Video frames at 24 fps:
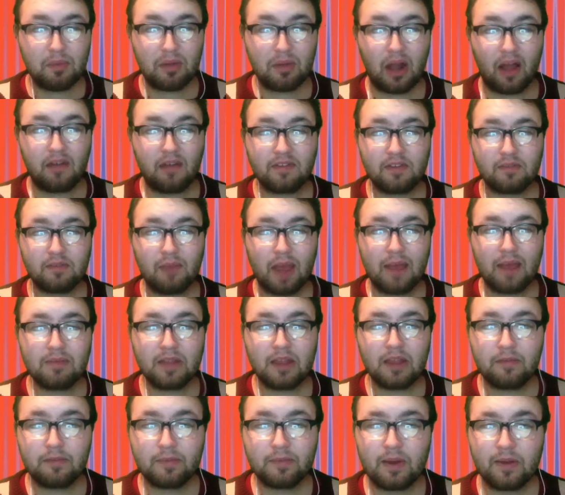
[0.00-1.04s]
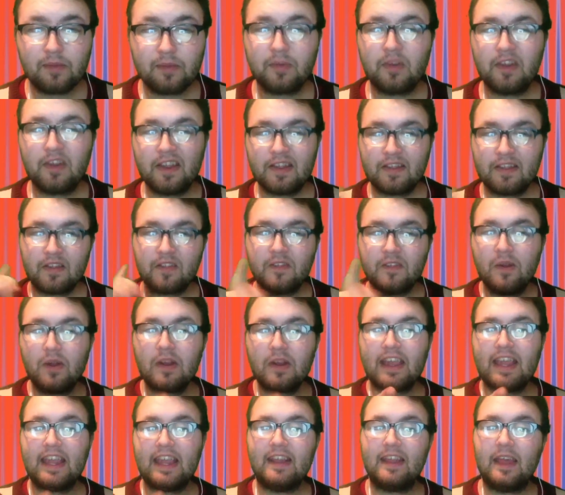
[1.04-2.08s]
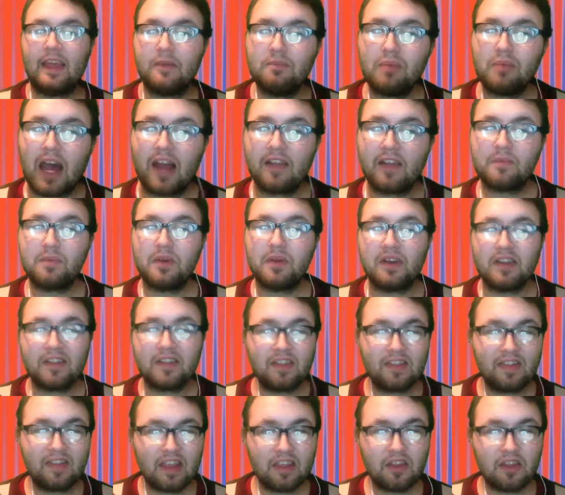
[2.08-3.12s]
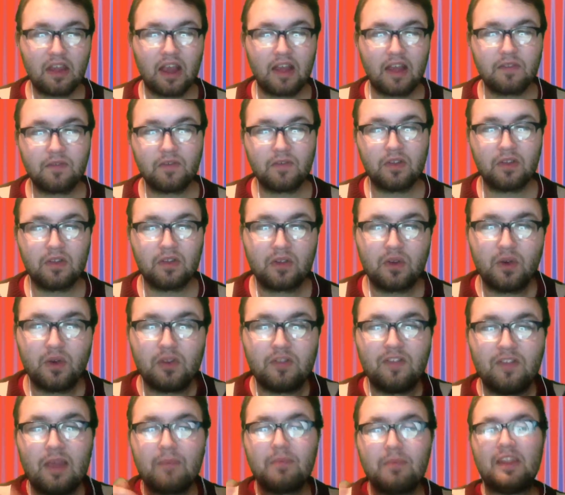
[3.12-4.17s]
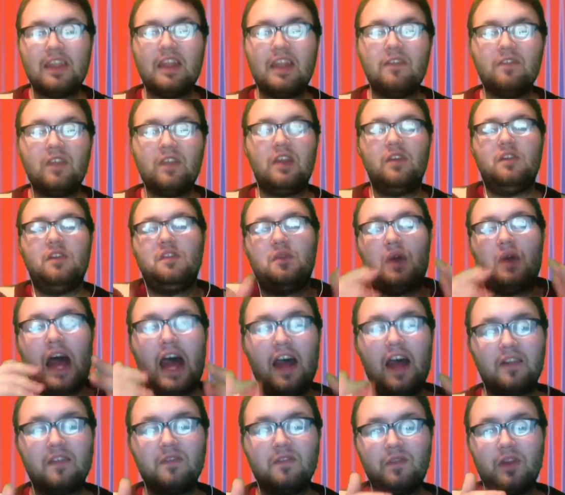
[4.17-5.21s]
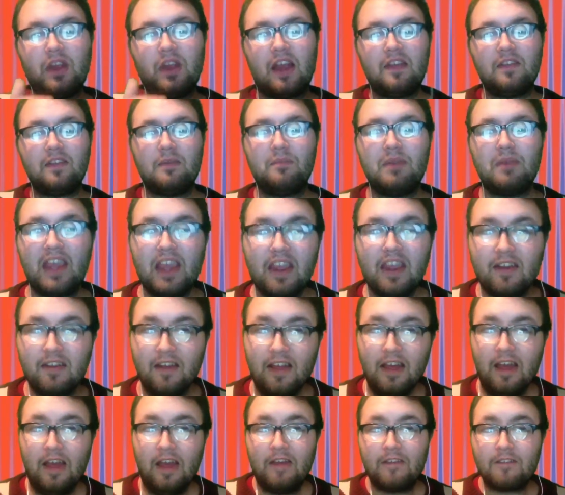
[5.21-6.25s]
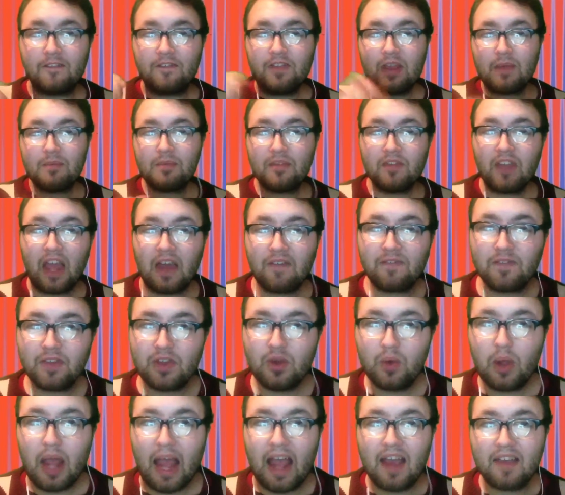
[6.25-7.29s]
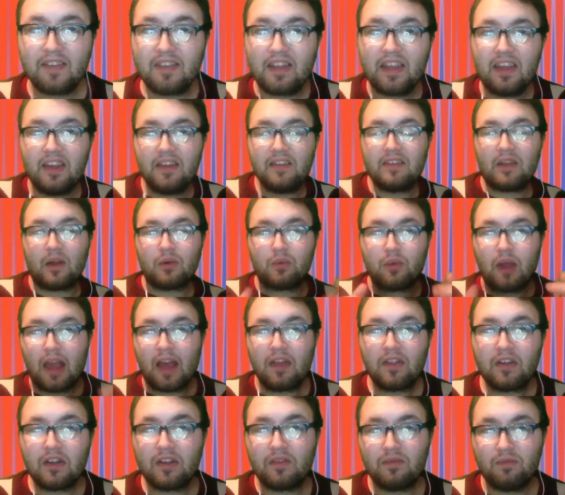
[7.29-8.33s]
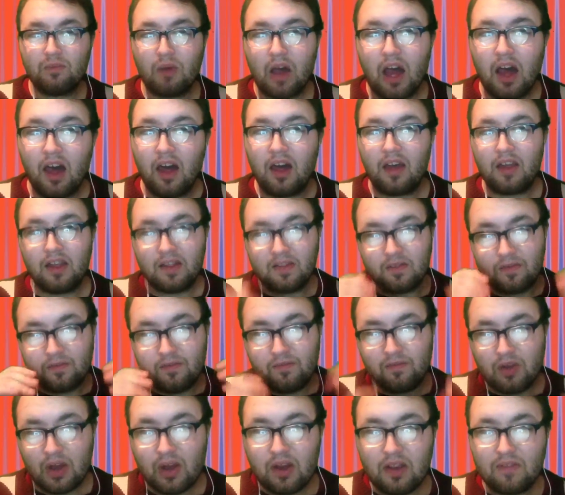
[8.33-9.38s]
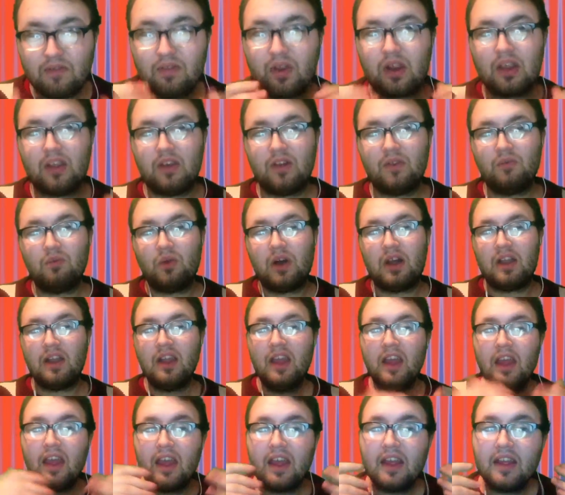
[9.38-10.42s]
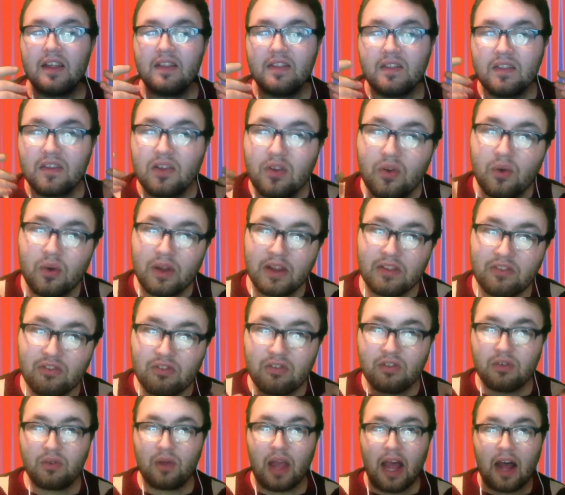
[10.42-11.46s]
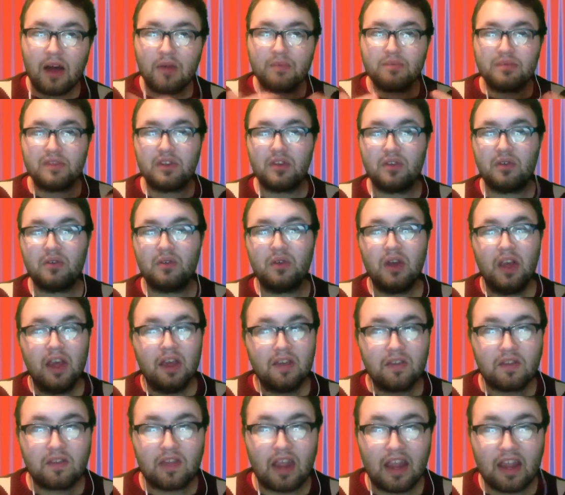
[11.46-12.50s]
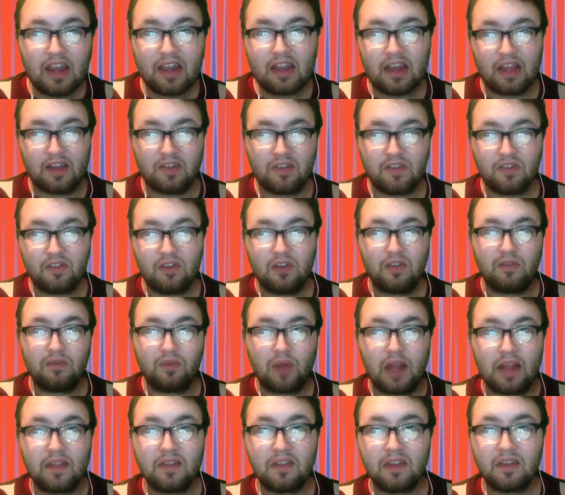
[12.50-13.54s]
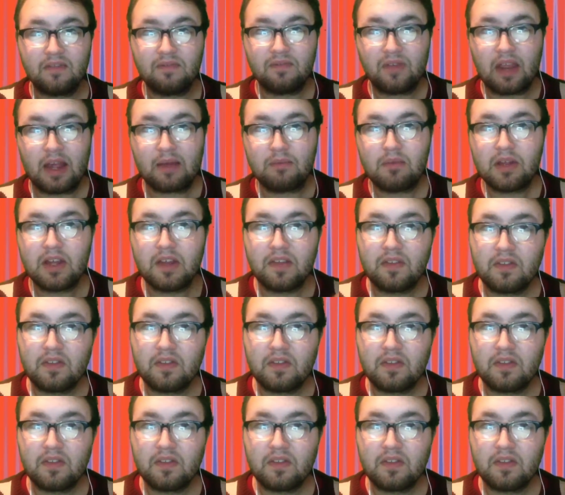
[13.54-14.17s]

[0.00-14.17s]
Peter Elvidge, my belief, perseverance is your key to the impossible. Honestly, thank you guys for feeling this cool tip of the day video. It's so awesome for you guys to be here. The tip I've got for you guys is a rather, it's a very, very good one. It's going to help you stay connected to your friends and family.